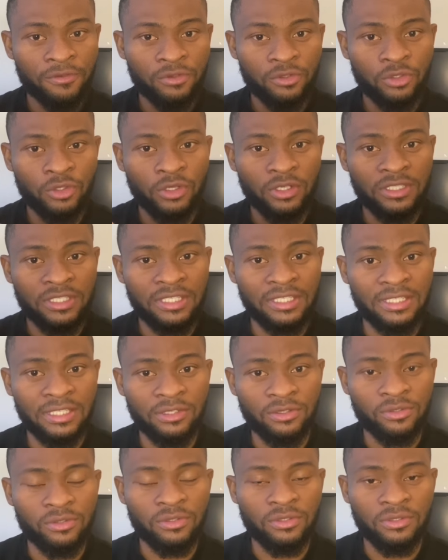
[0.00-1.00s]
your
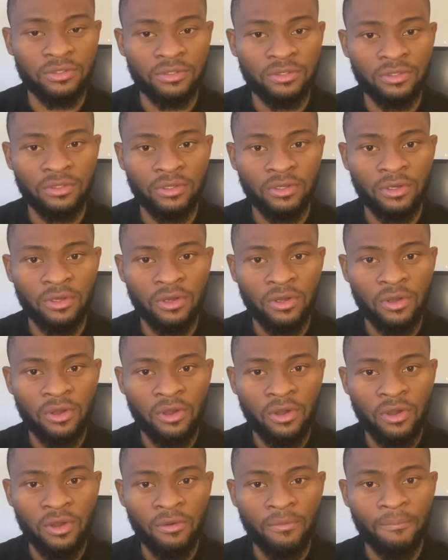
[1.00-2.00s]
details
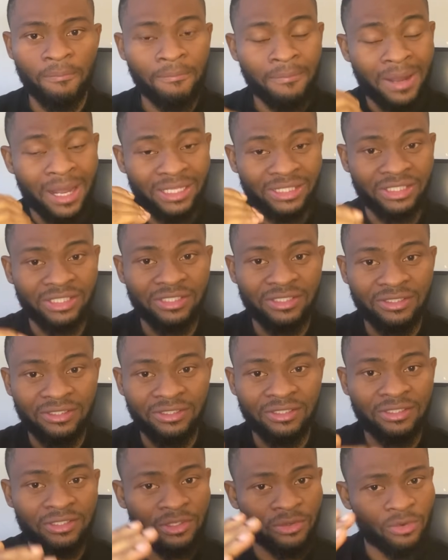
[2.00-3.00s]
match
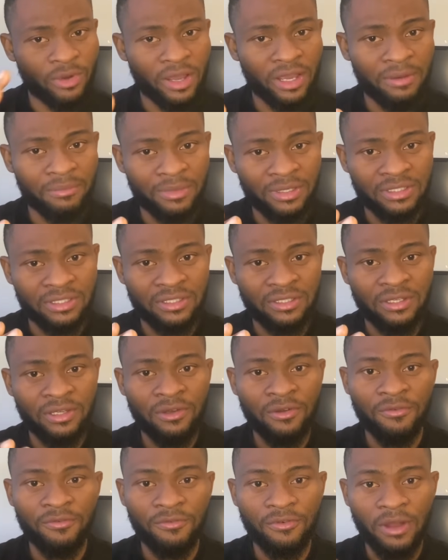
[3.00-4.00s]
the requirement
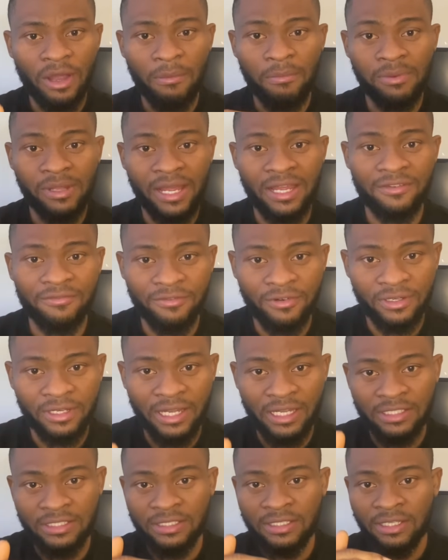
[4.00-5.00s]
for applying for
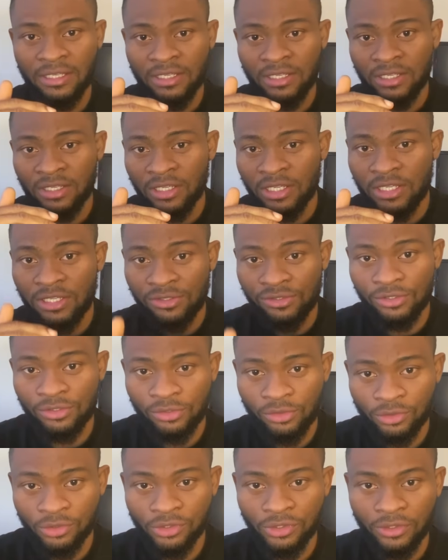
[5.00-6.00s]
that
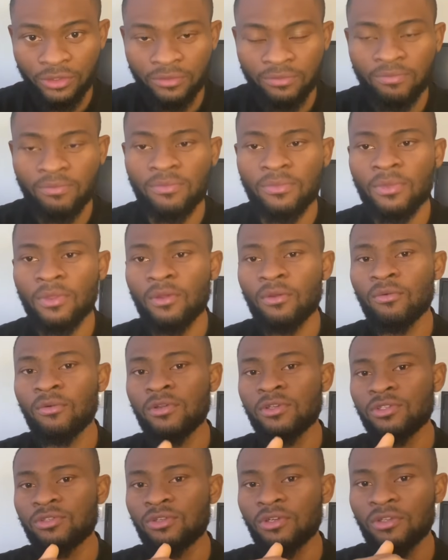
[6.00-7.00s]
institution.
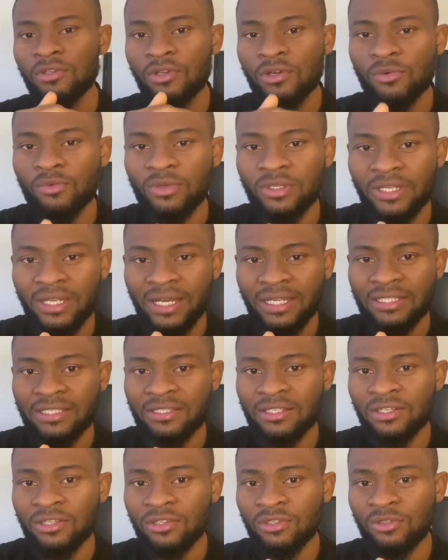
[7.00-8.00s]
Once you're done with that,
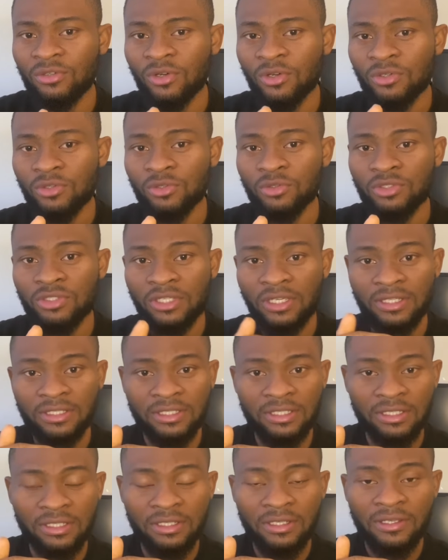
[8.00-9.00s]
you also check
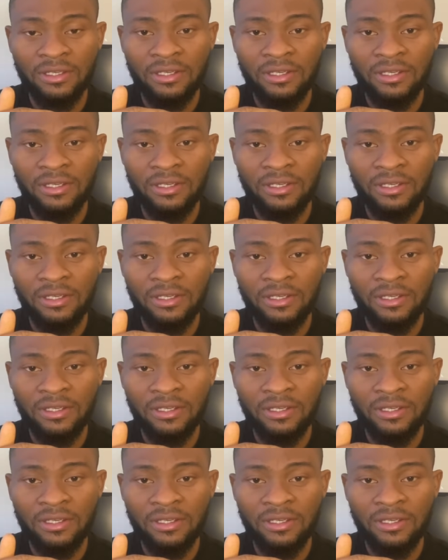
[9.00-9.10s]
the